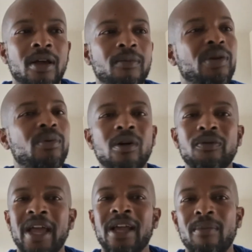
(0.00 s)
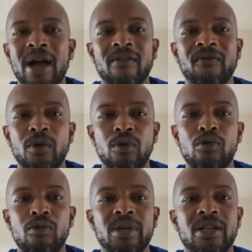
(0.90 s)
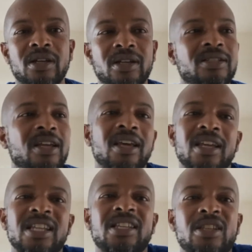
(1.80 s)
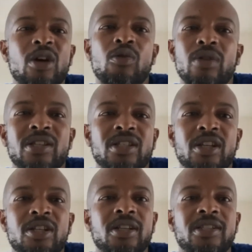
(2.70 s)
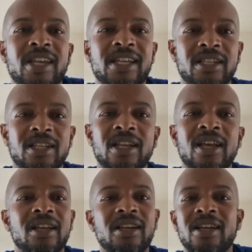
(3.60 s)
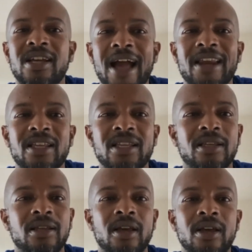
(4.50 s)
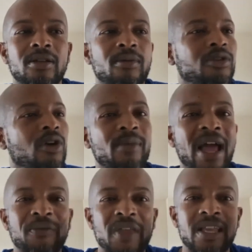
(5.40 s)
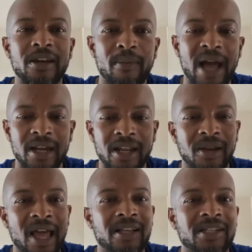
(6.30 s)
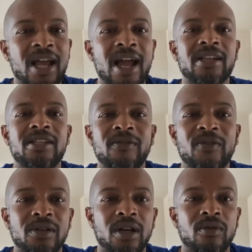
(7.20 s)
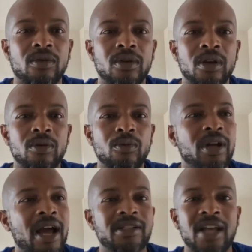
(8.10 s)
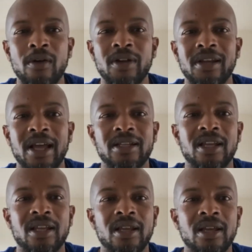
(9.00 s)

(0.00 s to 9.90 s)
People don't think about food because it's such a necessity. Nigga gotta eat. So I'm not thinking about it in like a scientific level. We're not taught it like that.